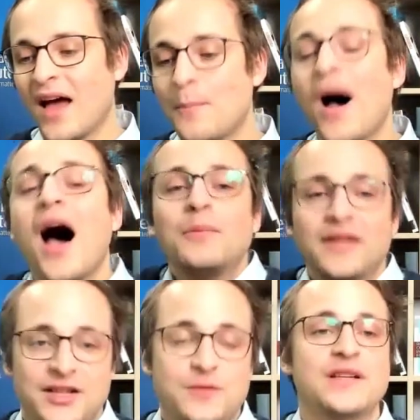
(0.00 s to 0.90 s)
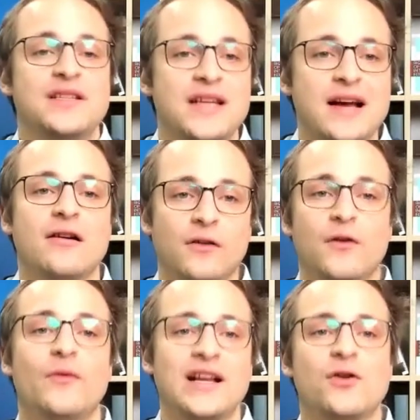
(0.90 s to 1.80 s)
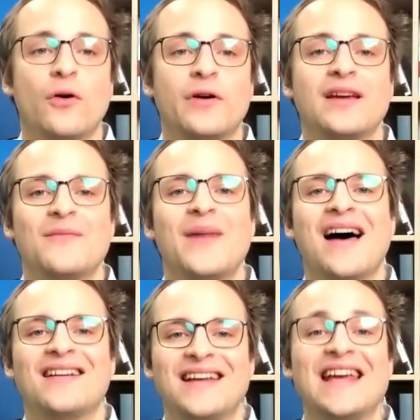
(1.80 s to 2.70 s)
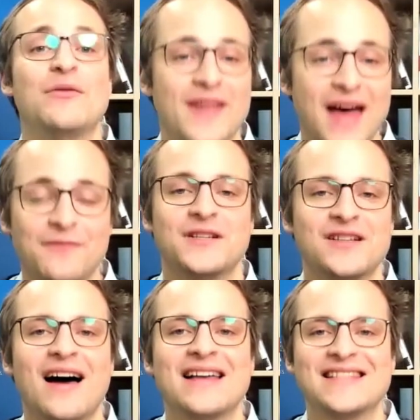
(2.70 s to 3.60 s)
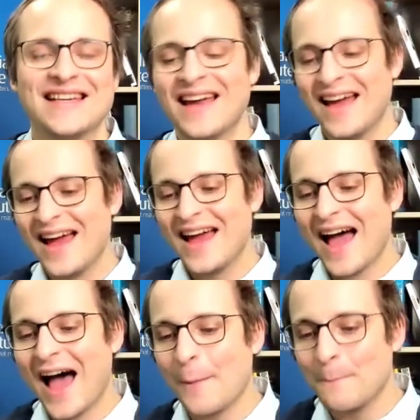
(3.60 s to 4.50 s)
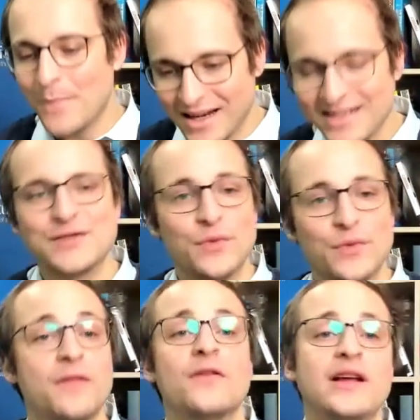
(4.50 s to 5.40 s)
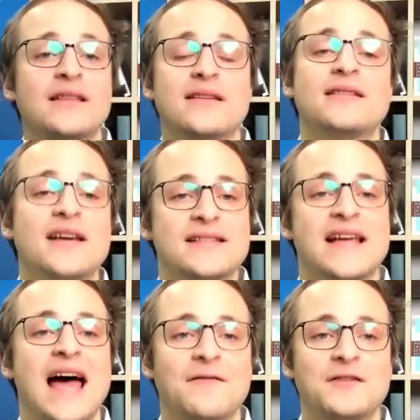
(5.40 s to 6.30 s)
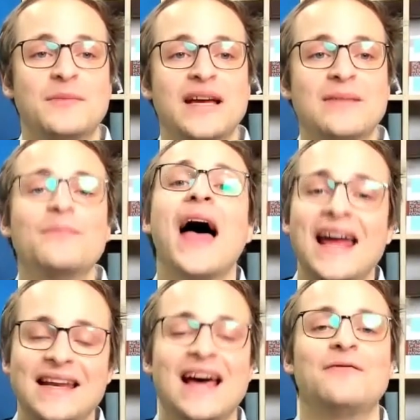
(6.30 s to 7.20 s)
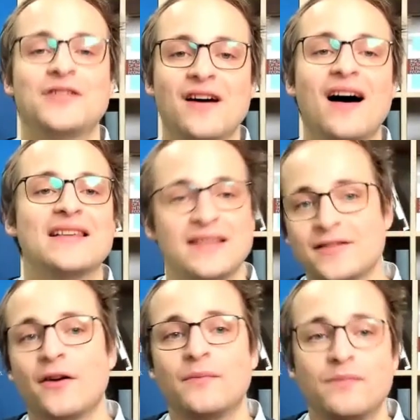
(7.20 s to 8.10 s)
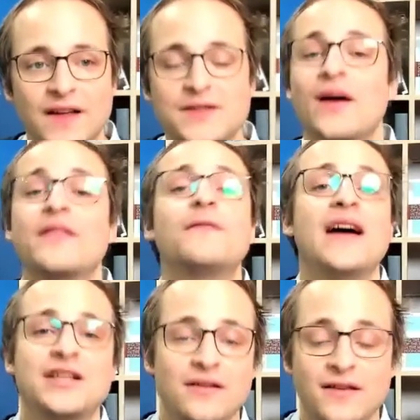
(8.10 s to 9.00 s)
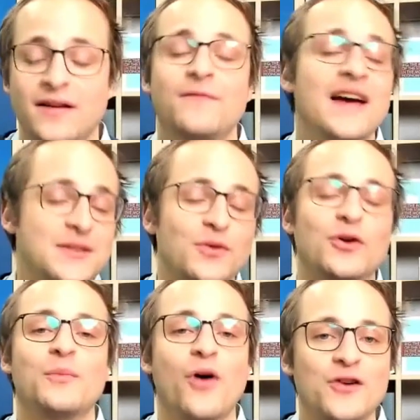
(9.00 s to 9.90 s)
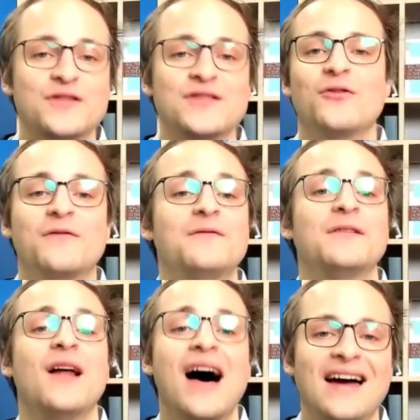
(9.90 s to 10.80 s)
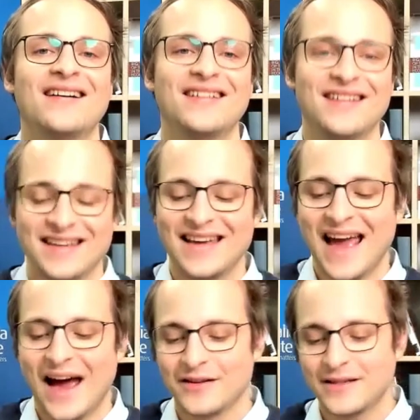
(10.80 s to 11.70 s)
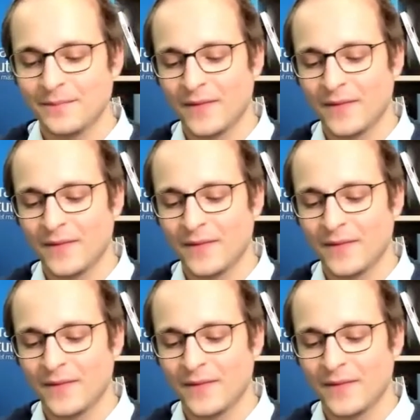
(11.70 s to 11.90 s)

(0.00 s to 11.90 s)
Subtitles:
published material that we're talking about here with advertising. But it is worth noting that it doesn't have to be paid advertising. So that's why the Facebook post or the flyer can count.